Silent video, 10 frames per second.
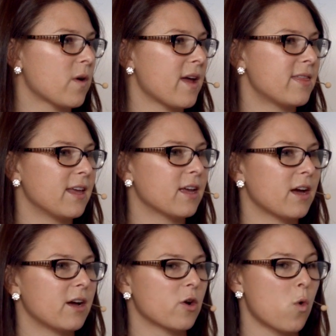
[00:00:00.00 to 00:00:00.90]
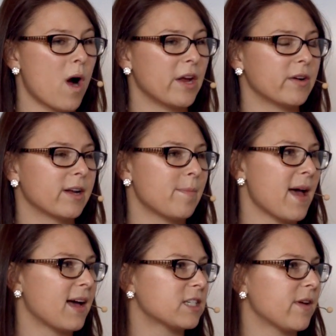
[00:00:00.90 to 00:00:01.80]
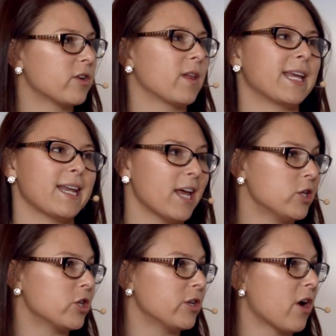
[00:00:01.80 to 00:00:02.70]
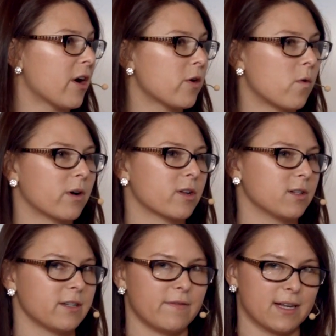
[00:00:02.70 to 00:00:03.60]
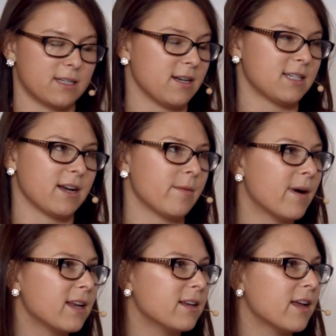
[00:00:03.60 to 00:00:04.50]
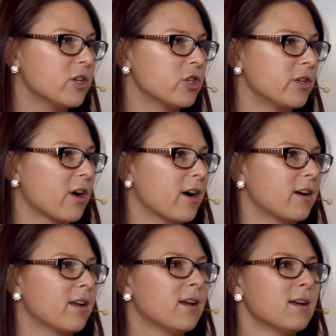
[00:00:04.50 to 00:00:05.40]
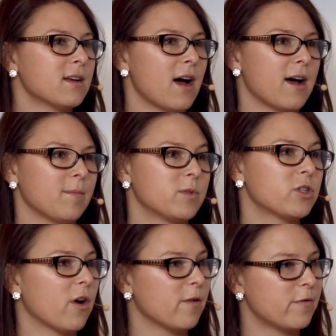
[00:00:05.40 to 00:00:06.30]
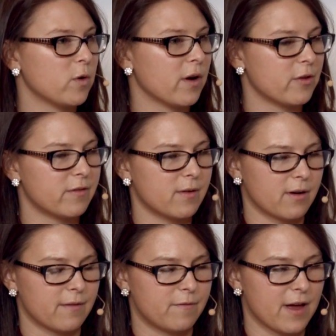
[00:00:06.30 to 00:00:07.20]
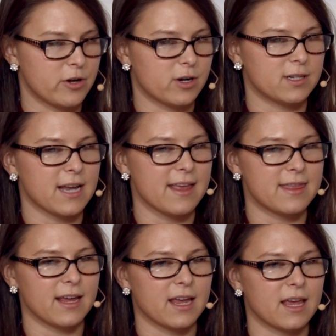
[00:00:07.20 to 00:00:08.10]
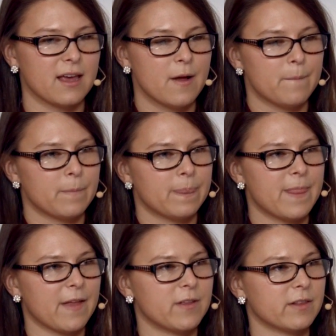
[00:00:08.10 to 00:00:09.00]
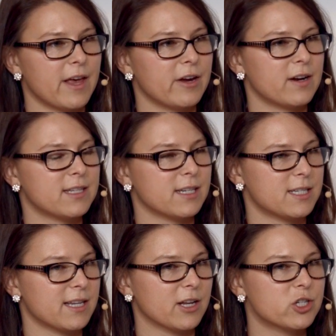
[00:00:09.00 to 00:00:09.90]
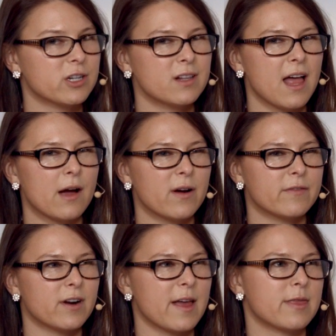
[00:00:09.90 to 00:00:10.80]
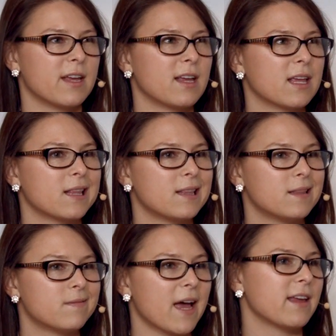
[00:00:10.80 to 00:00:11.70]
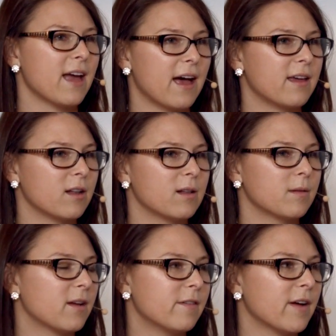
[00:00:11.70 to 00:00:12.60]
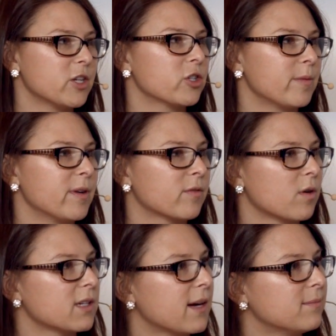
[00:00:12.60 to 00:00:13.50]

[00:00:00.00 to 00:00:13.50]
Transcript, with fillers: So I think acquiring a PaaS vendor like an Engine Yard, Oracle's invested a ton of money in Engine Yard, um, still have a few other vendors. I think that the layer is essential. However, I think that, yeah, it'll eventually be rolled up.